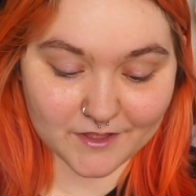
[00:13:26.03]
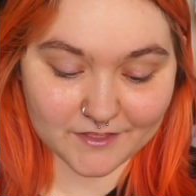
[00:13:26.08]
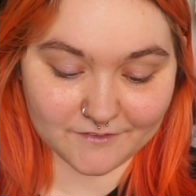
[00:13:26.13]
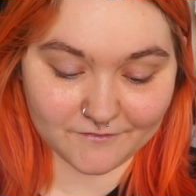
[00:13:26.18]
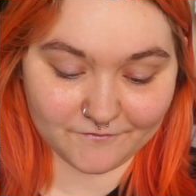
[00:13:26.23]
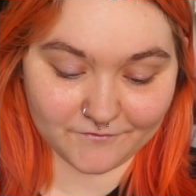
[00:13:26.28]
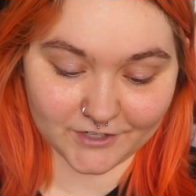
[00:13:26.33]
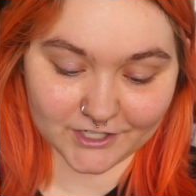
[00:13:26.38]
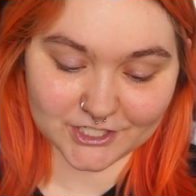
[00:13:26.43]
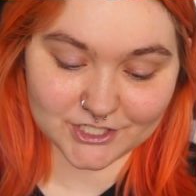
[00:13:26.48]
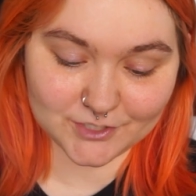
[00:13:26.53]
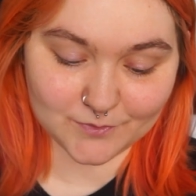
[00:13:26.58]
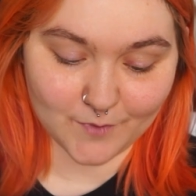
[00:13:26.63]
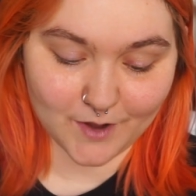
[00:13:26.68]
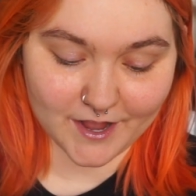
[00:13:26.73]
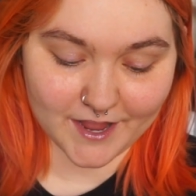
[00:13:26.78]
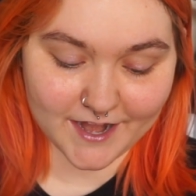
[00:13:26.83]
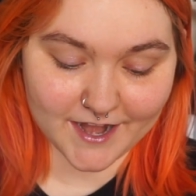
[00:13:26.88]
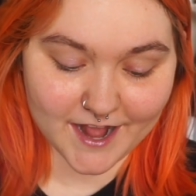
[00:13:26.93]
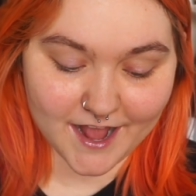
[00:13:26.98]
The first
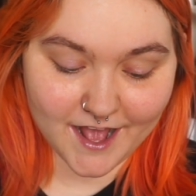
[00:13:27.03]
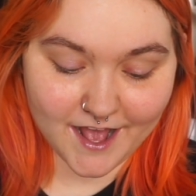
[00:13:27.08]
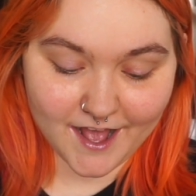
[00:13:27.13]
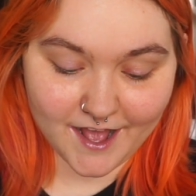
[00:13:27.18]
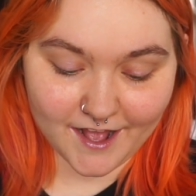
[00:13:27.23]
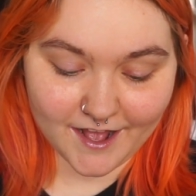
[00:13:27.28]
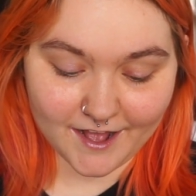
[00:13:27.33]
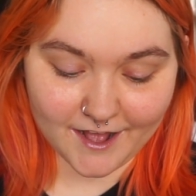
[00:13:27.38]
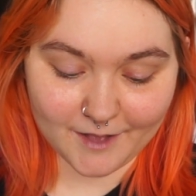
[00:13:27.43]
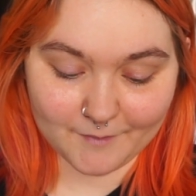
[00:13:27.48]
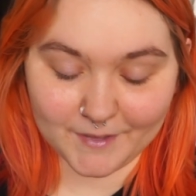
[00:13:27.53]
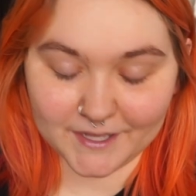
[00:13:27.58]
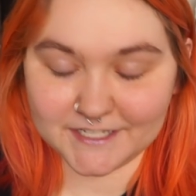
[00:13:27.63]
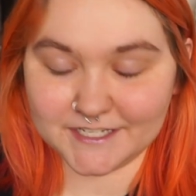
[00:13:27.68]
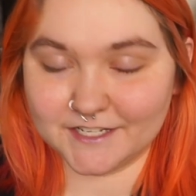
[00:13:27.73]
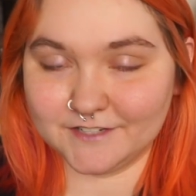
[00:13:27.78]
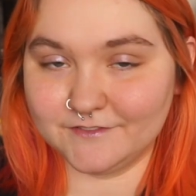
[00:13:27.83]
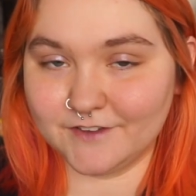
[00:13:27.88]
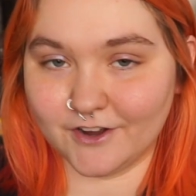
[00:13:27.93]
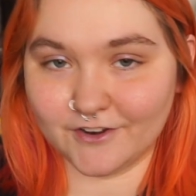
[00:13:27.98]
one, um, I
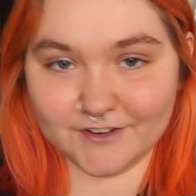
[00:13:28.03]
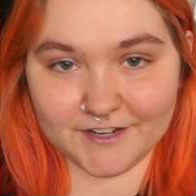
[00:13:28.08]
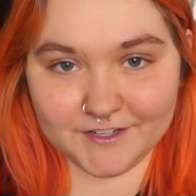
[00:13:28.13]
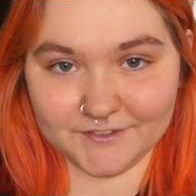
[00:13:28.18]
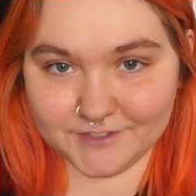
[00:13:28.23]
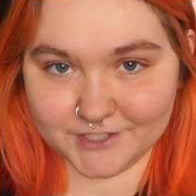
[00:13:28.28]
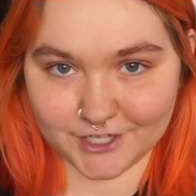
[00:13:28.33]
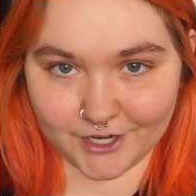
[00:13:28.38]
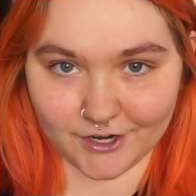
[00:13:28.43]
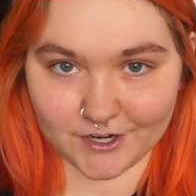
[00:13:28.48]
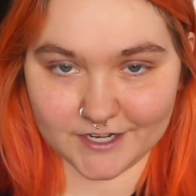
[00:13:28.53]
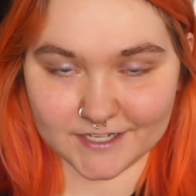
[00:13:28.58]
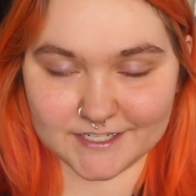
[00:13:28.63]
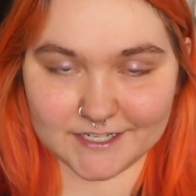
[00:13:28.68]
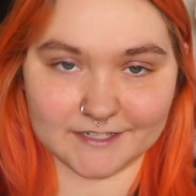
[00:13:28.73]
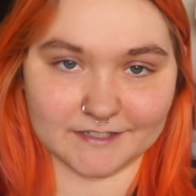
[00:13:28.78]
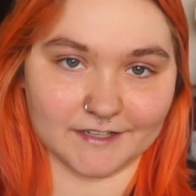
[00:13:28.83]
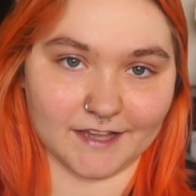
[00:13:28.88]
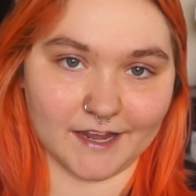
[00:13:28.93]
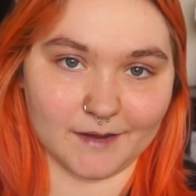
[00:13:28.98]
did already return it to
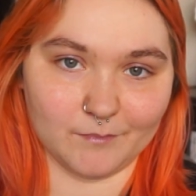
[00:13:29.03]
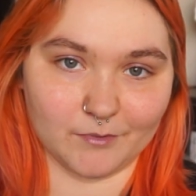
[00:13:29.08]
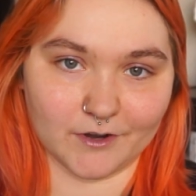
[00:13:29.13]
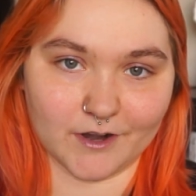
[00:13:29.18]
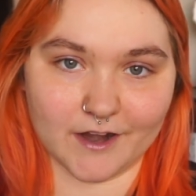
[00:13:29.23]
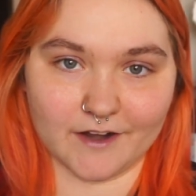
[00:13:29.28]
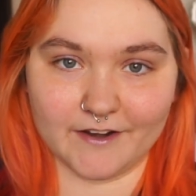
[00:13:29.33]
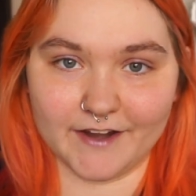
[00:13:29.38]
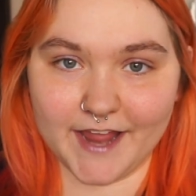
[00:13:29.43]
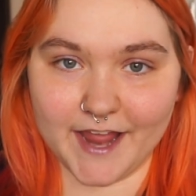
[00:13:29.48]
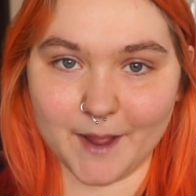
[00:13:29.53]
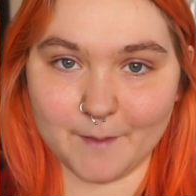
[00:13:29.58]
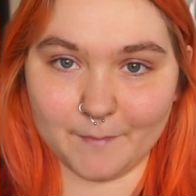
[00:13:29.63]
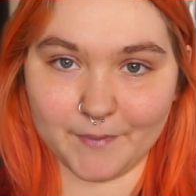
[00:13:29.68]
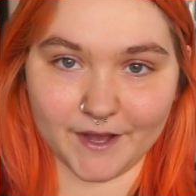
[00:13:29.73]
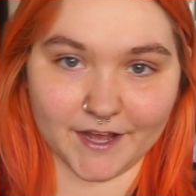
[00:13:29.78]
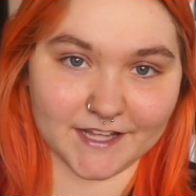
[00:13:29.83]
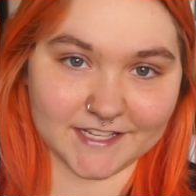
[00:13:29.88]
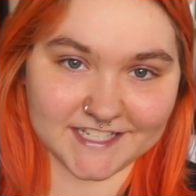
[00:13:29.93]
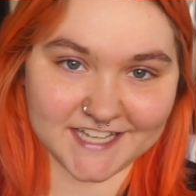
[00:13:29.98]
the library,
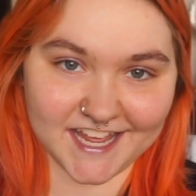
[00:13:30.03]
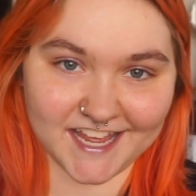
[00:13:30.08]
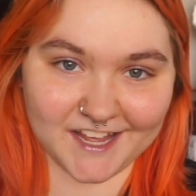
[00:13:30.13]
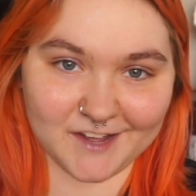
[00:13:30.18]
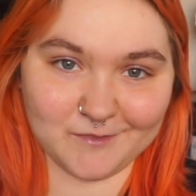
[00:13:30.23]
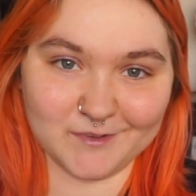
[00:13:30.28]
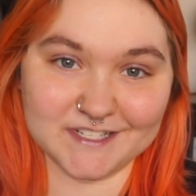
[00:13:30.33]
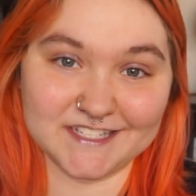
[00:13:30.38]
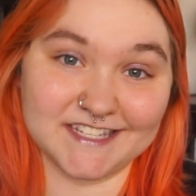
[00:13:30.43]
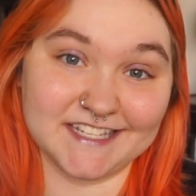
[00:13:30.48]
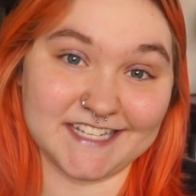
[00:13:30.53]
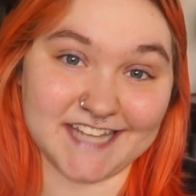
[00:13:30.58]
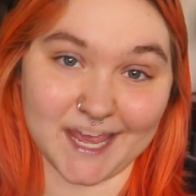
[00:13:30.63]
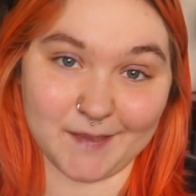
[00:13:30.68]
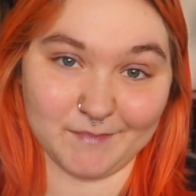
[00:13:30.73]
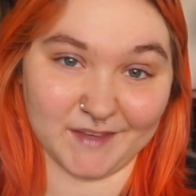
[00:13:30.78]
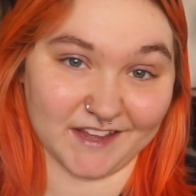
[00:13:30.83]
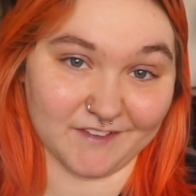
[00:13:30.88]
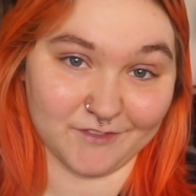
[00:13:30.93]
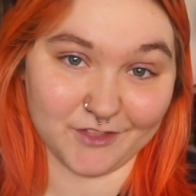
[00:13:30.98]
but it was The
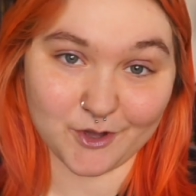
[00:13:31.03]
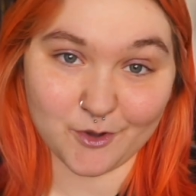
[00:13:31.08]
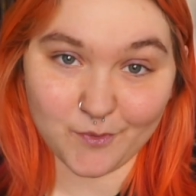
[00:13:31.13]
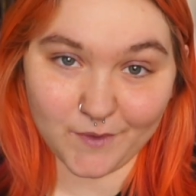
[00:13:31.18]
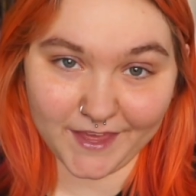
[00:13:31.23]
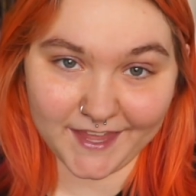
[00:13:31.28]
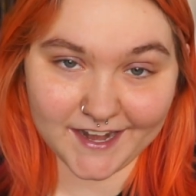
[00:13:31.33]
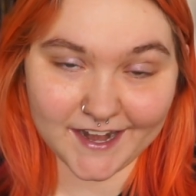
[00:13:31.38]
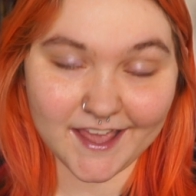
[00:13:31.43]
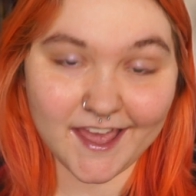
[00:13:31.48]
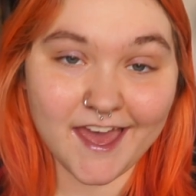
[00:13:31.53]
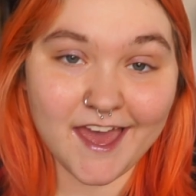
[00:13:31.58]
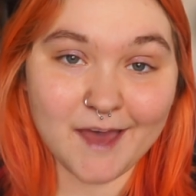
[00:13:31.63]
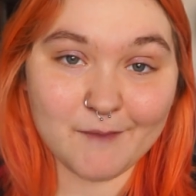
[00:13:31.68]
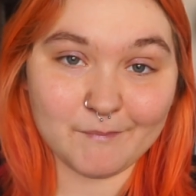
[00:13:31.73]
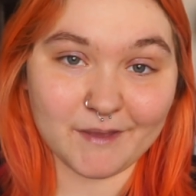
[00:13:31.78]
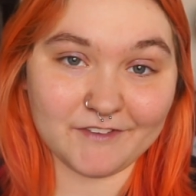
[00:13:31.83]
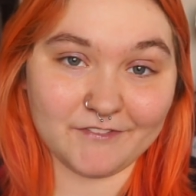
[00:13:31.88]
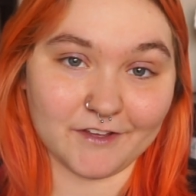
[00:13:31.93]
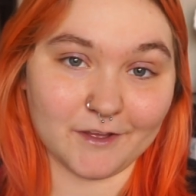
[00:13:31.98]
Taming of the Queen
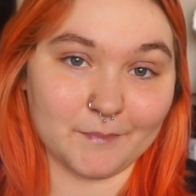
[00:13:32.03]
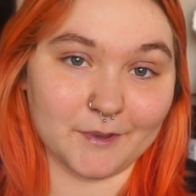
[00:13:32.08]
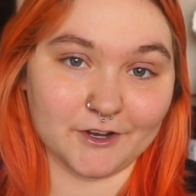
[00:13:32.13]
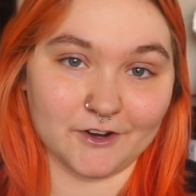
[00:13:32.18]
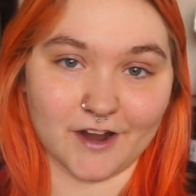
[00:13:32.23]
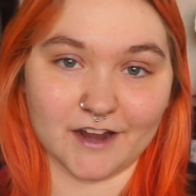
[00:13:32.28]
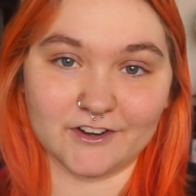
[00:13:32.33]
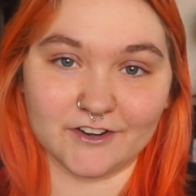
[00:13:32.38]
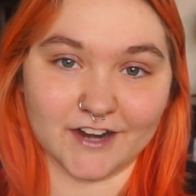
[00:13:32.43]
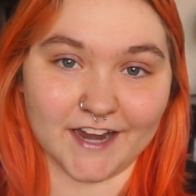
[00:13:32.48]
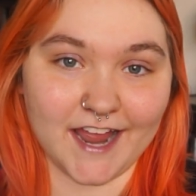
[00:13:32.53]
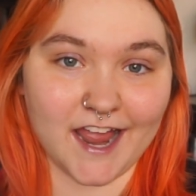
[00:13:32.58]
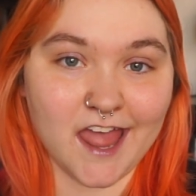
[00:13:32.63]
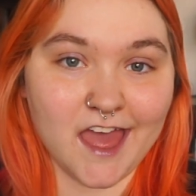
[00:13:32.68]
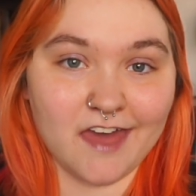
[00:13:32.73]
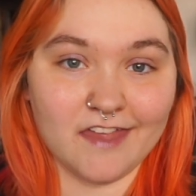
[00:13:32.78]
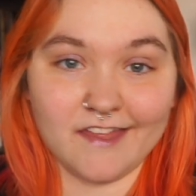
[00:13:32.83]
by Philippa Gregory.